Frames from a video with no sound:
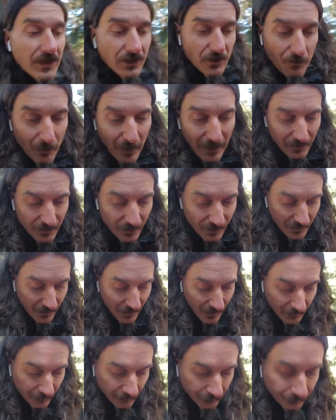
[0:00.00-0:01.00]
it back
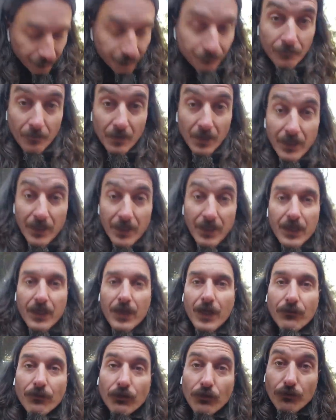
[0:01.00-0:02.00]
again.
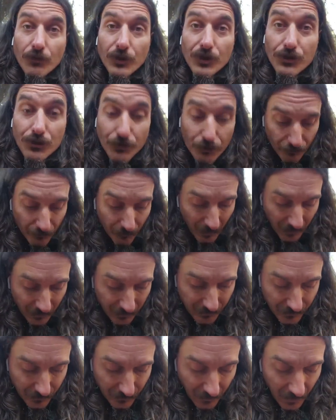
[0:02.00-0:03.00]
If you wish to remain
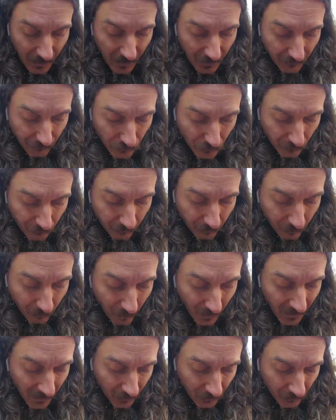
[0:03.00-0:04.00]
slaves of
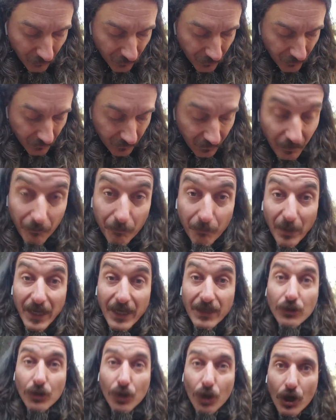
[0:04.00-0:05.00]
bankers and
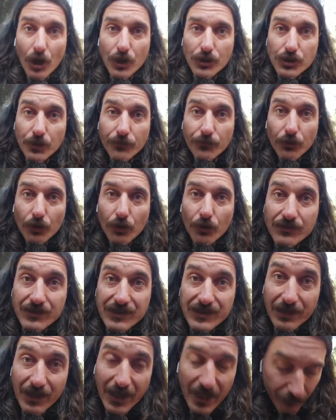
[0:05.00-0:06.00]
pay the cost of your own
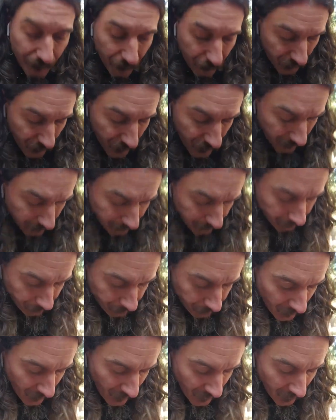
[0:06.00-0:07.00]
slavery,
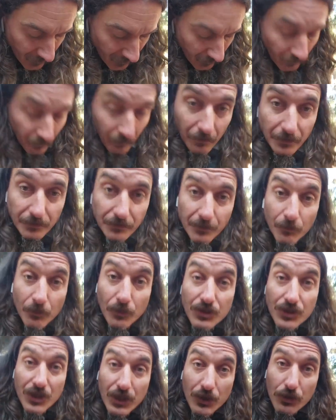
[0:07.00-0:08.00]
let them
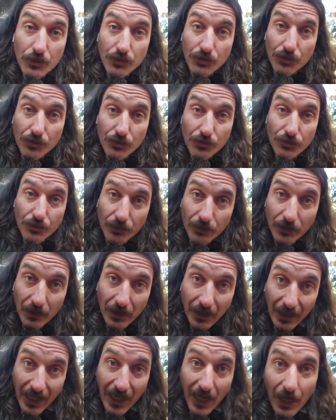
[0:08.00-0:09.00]
continue to
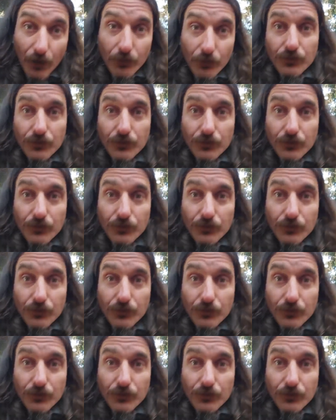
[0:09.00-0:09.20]
allow